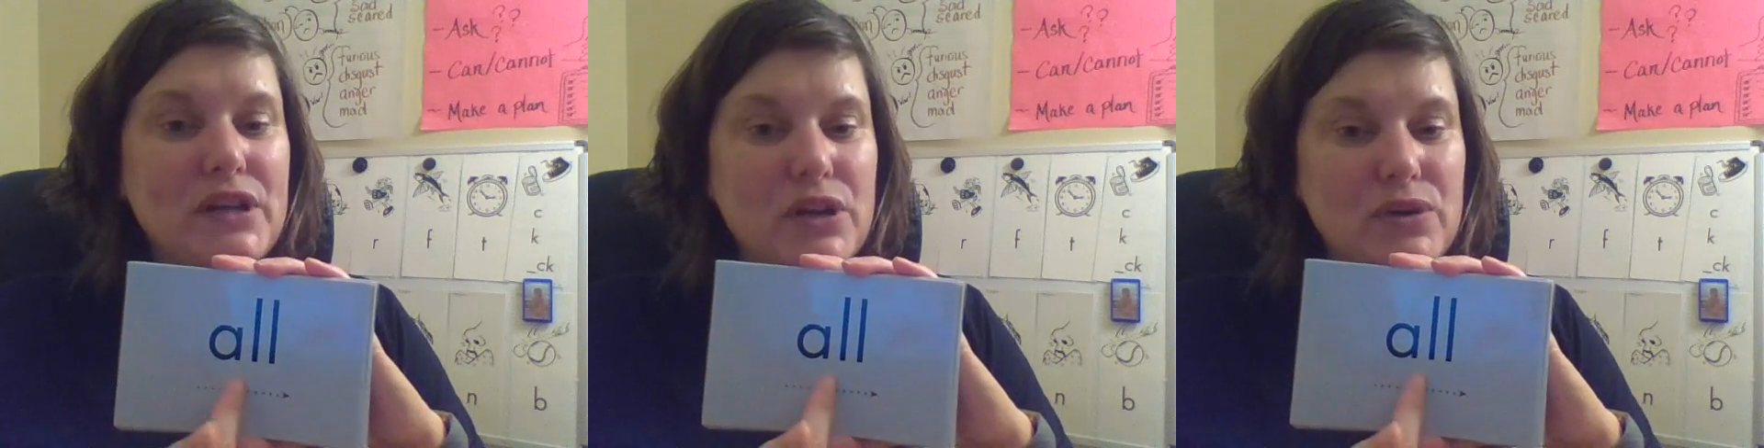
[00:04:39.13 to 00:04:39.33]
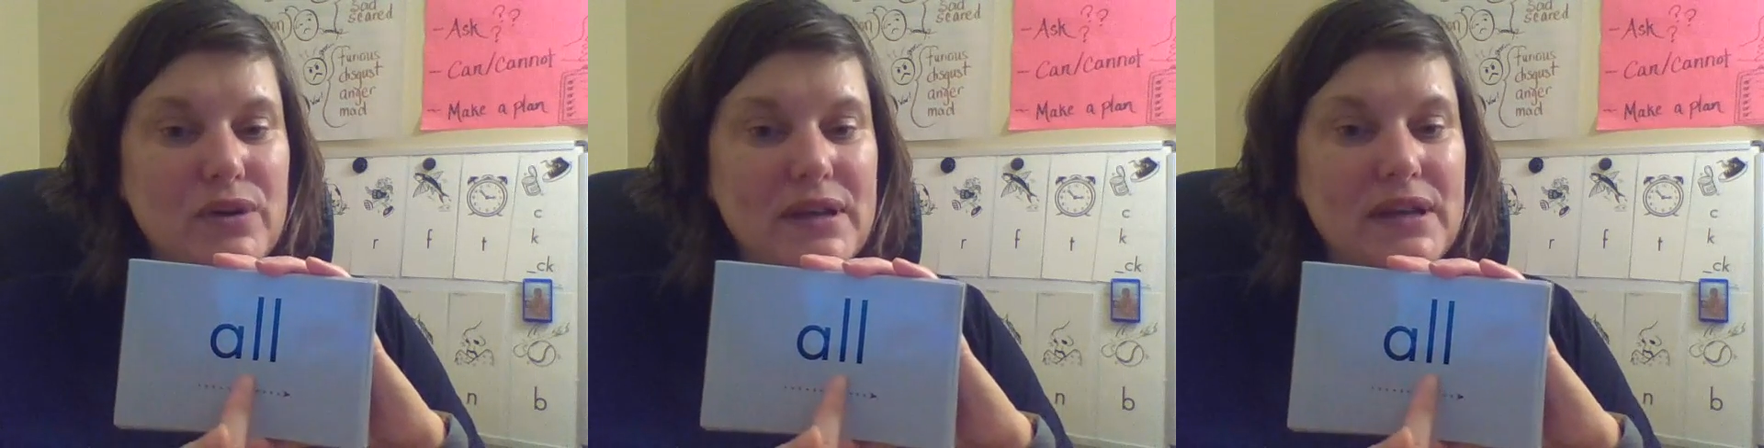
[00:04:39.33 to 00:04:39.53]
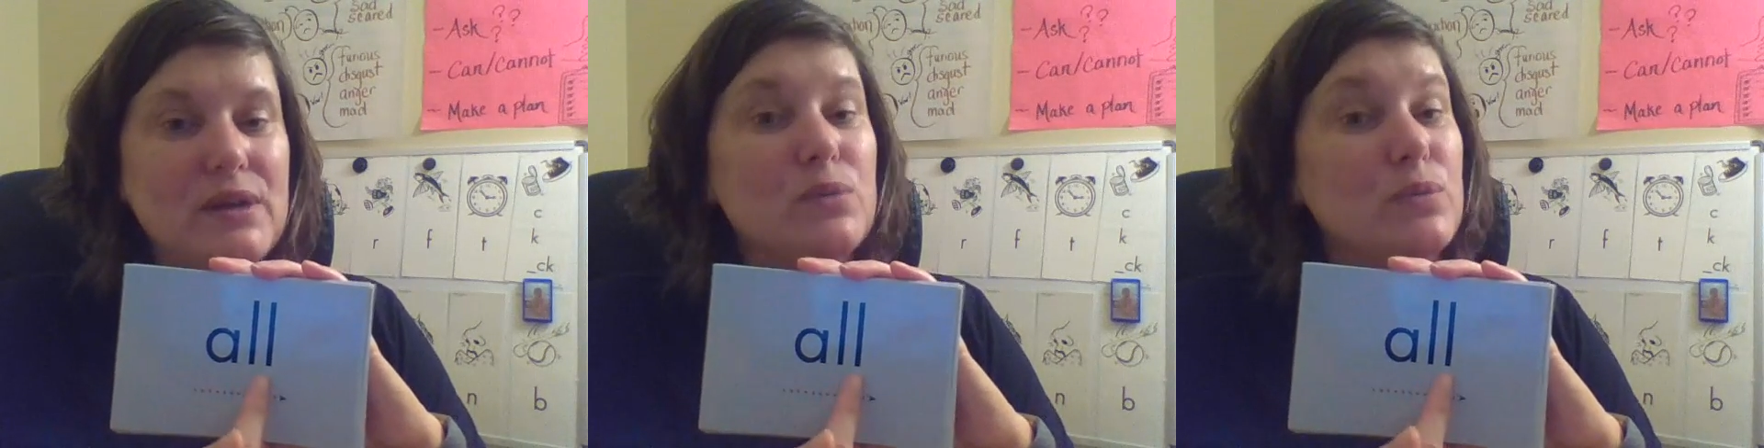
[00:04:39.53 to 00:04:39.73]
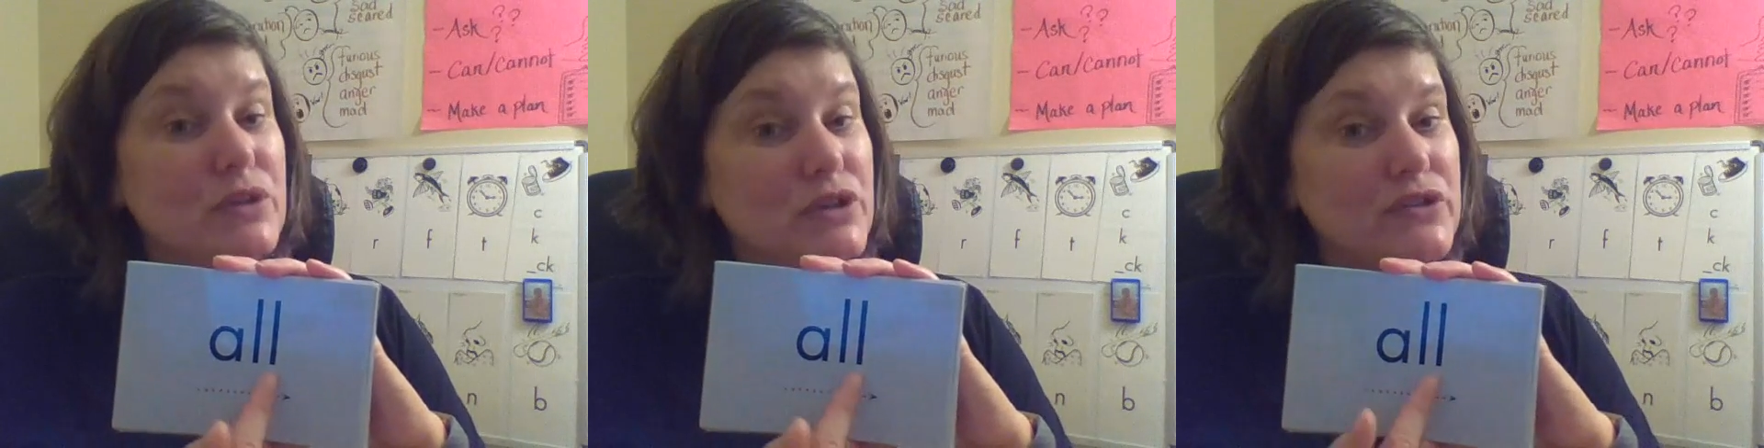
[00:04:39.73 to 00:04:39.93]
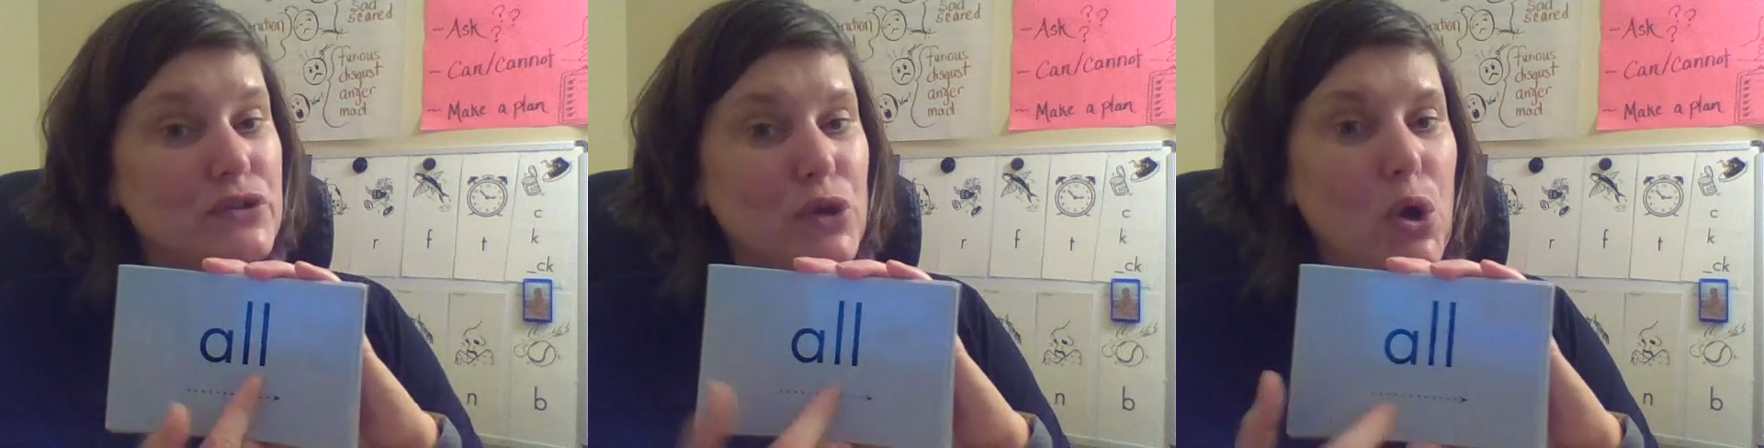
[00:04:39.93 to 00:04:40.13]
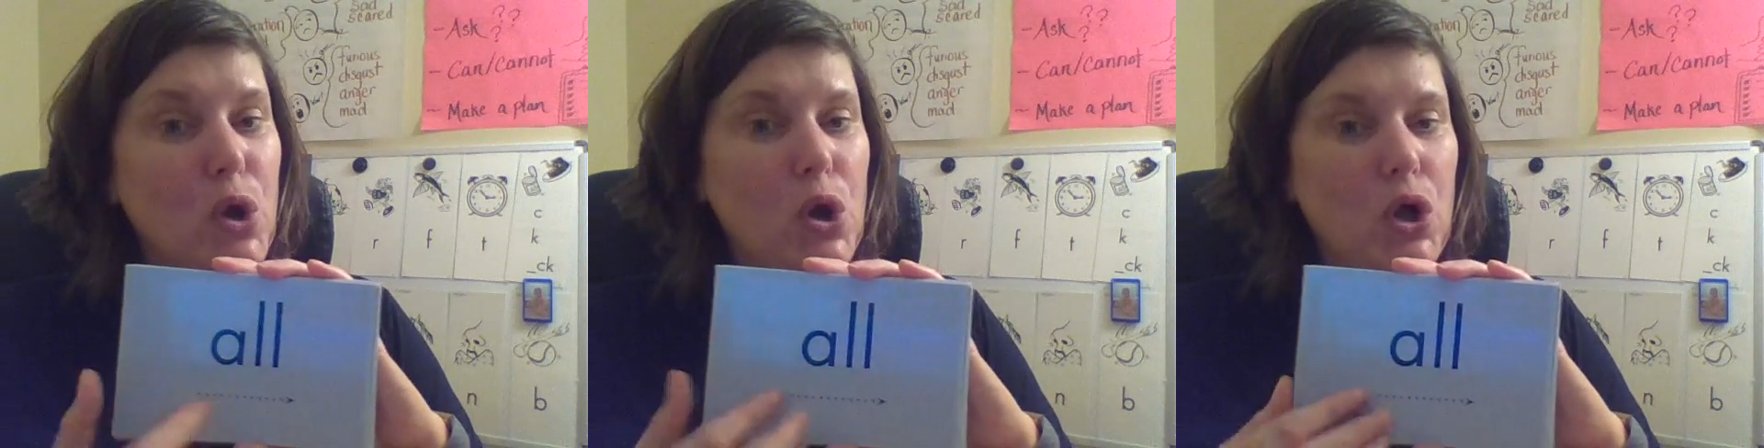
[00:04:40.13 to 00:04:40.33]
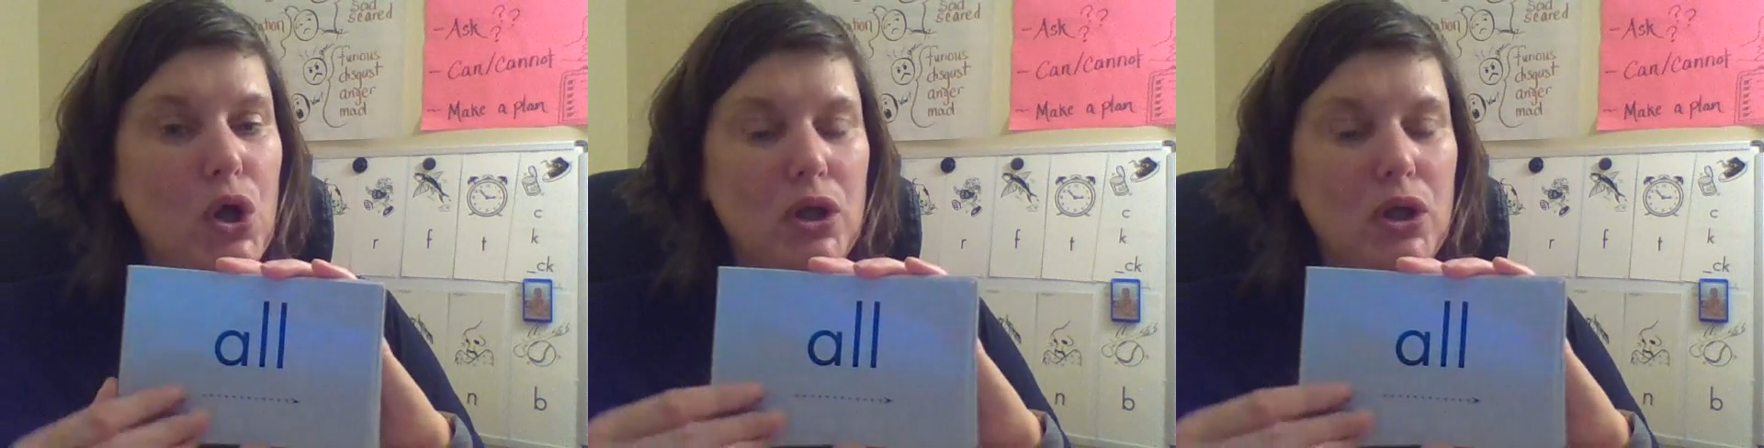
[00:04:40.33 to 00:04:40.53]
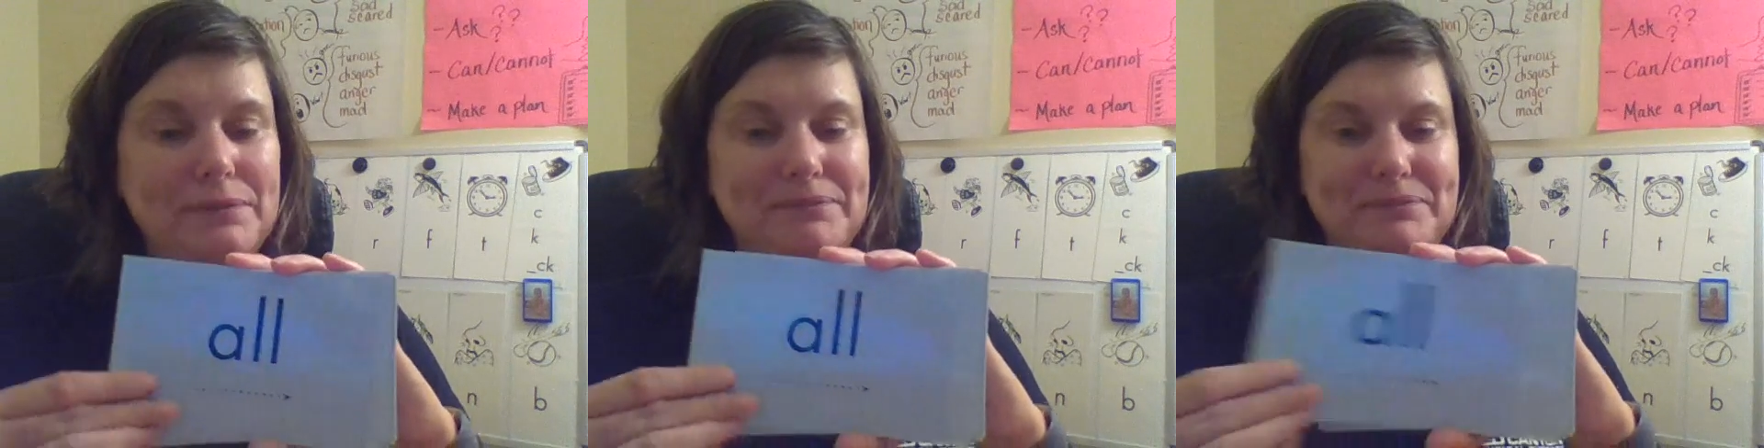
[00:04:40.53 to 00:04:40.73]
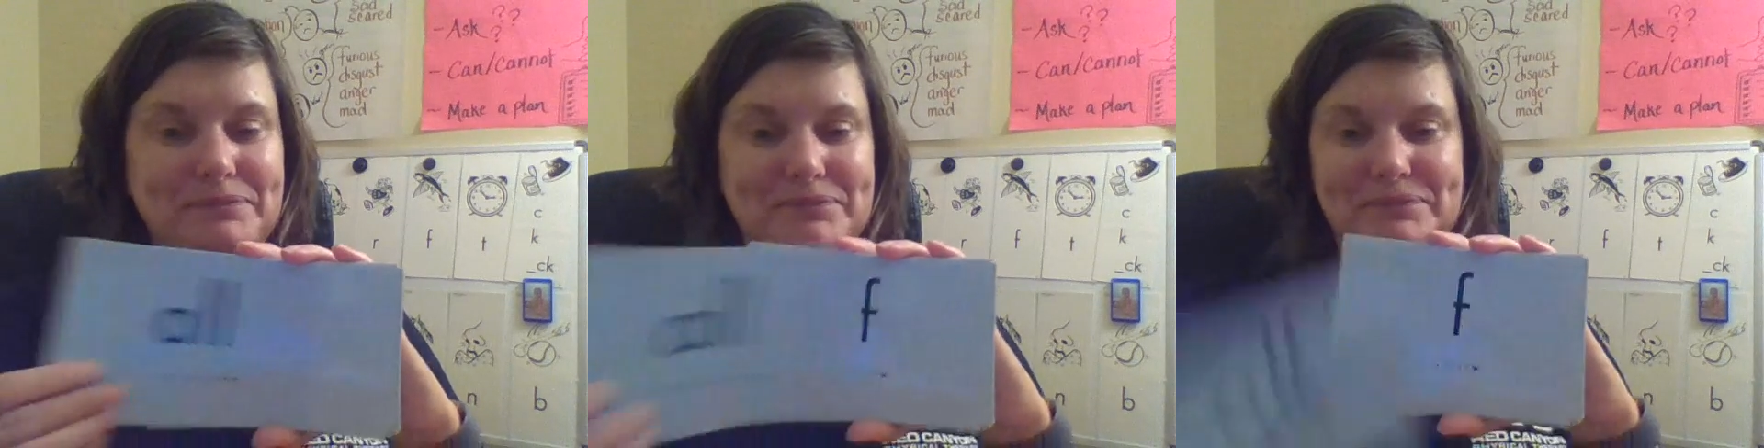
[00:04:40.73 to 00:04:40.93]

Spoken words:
unit, which is all.